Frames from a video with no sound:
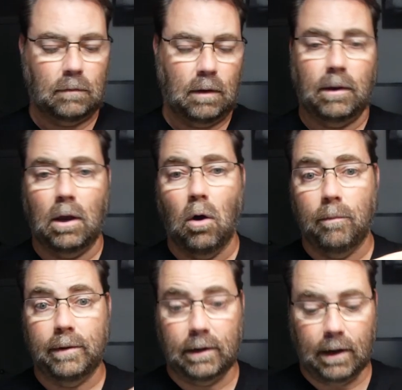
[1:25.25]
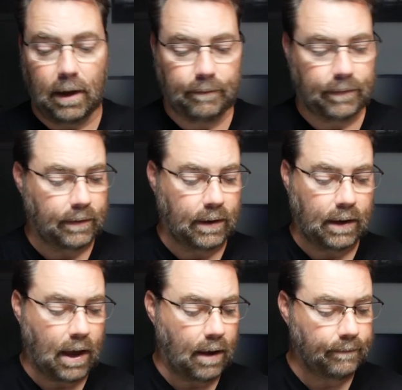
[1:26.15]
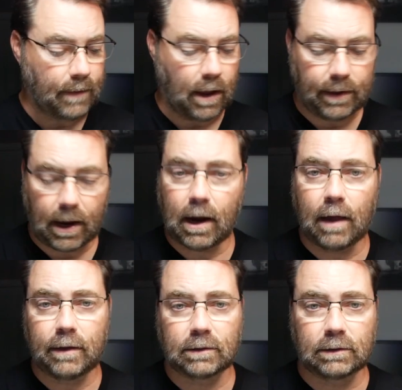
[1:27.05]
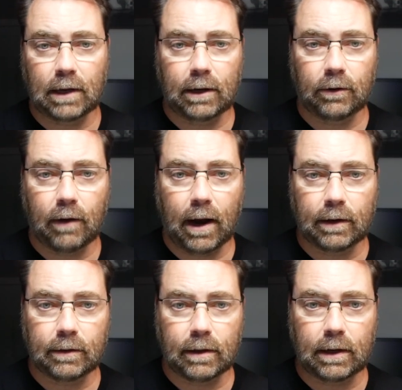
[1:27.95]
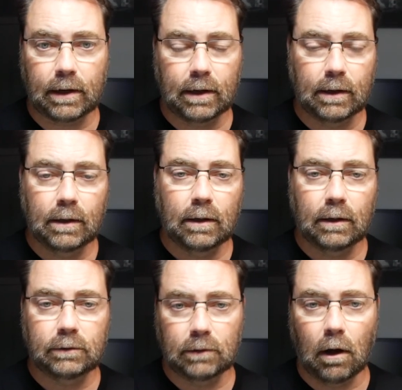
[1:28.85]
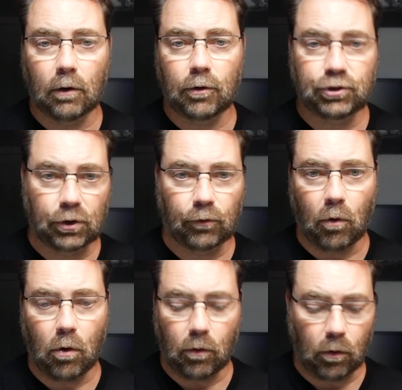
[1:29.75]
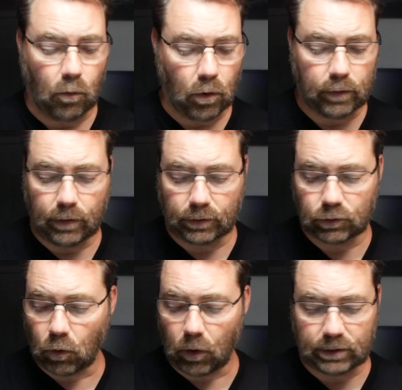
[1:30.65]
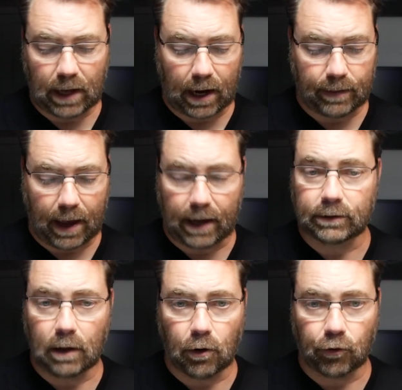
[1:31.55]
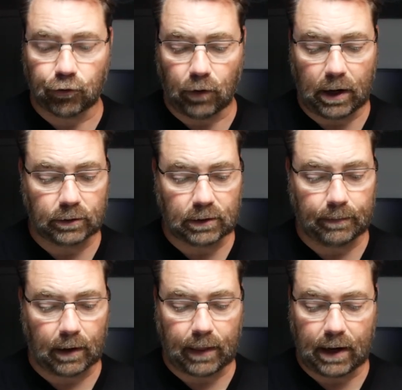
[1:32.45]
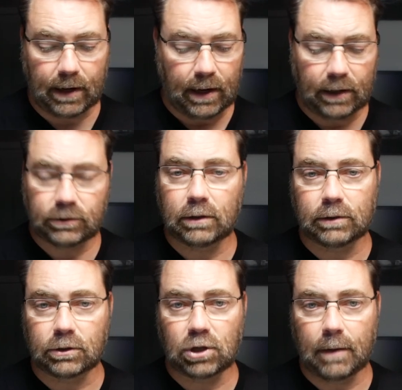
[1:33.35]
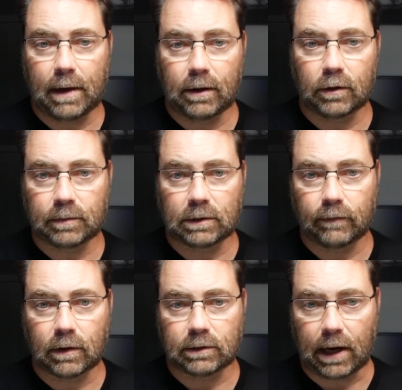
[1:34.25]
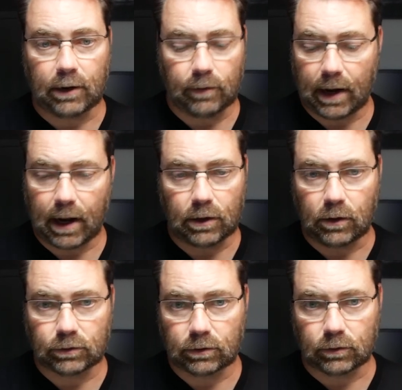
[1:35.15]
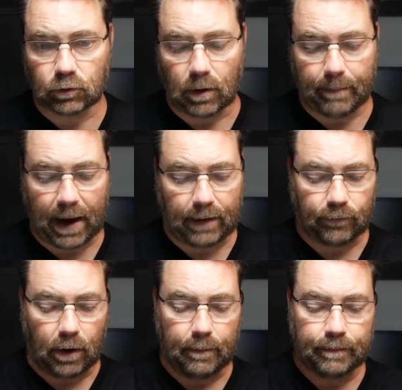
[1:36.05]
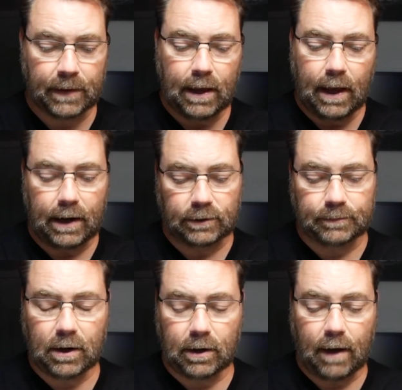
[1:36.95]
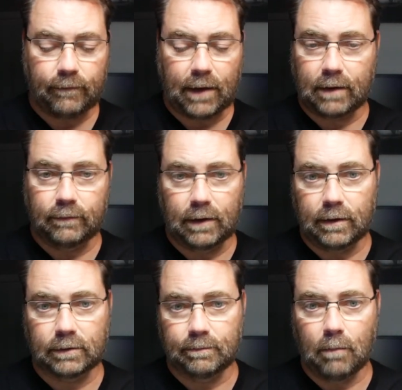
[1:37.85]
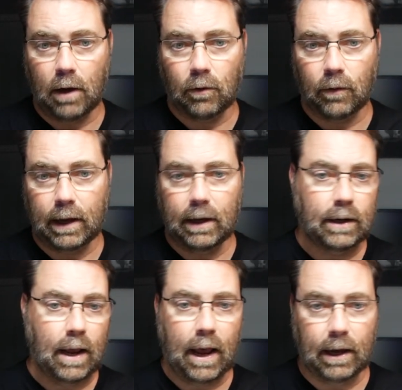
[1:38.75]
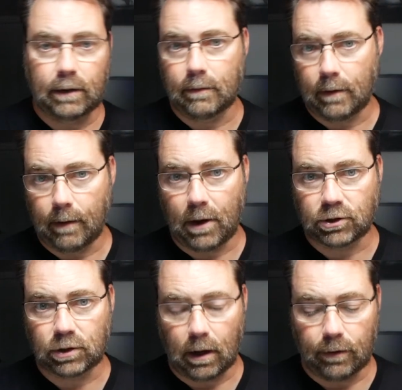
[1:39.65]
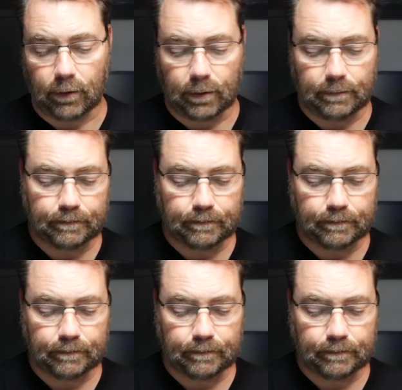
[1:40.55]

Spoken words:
let me open it up. I think I got this container at the Dollar General or one of the stores like that, Dollar Tree or something like that. It's just a cheap, inexpensive container that I use to strip paint from. And it's big enough I can fit this model in and a bunch of other